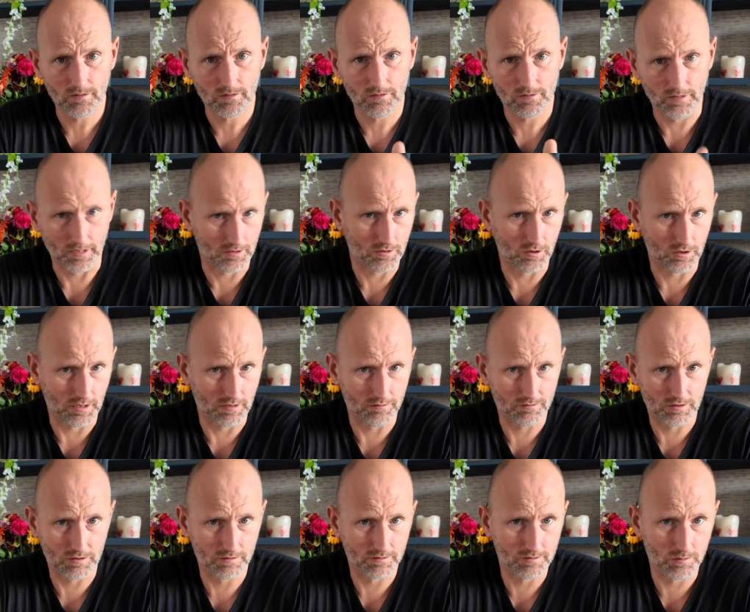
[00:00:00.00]
thank you again
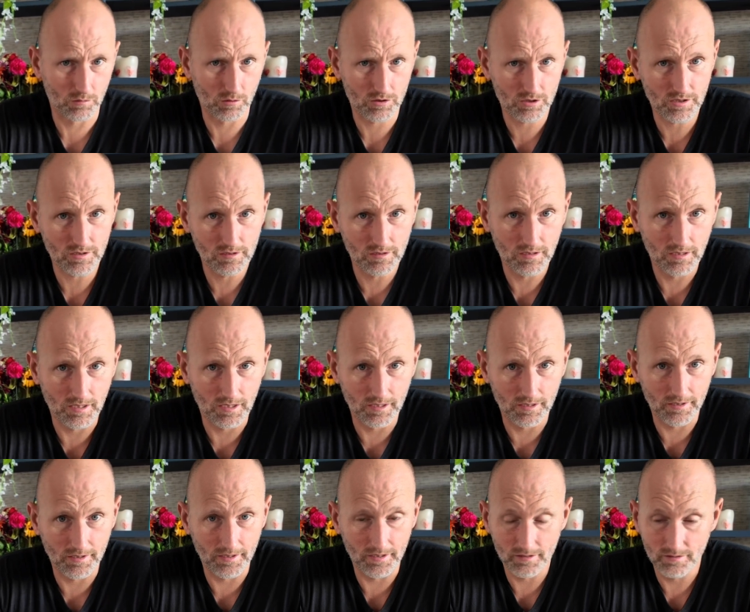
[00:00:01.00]
for watching,
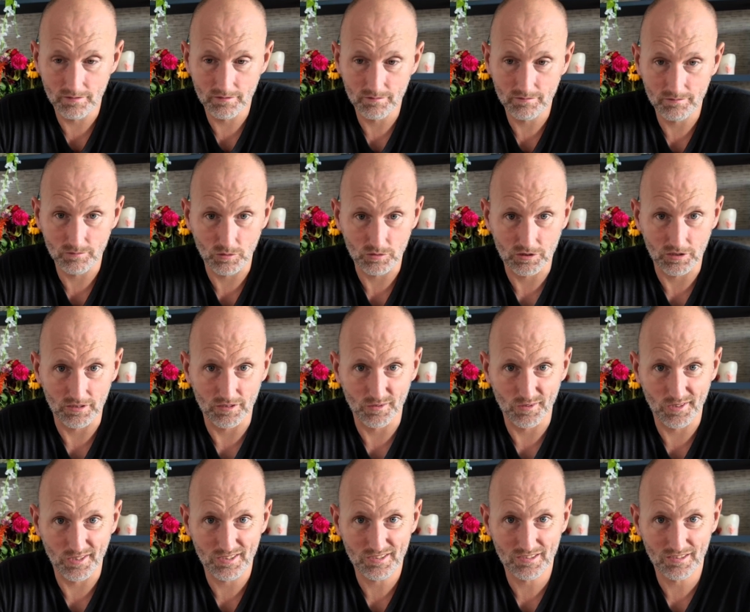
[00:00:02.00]
and we'll see you in
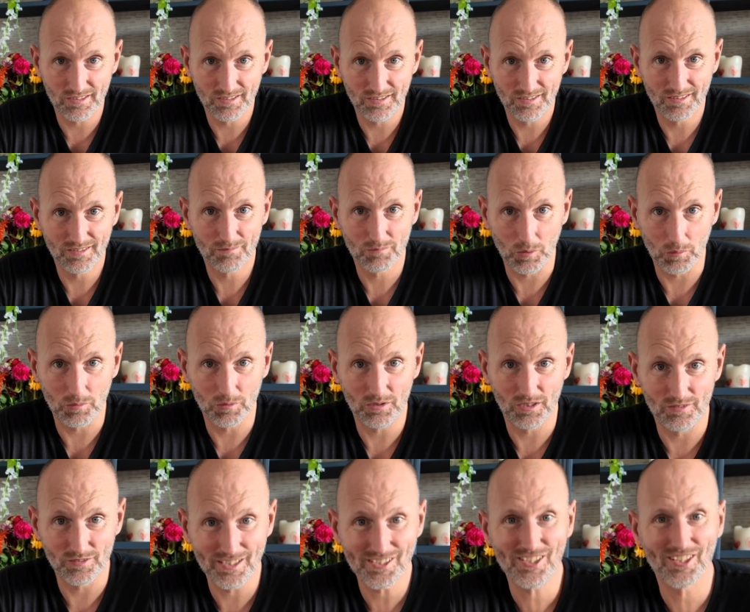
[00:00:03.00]
the next proper
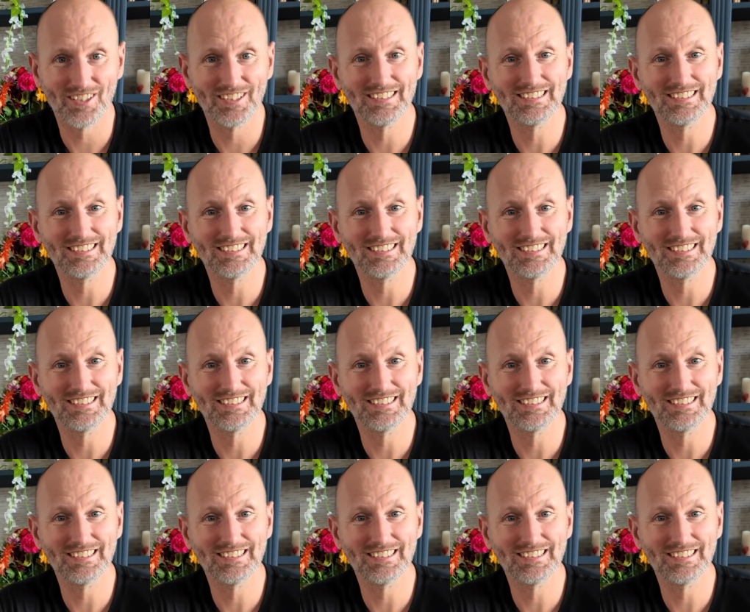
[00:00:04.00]
adventure.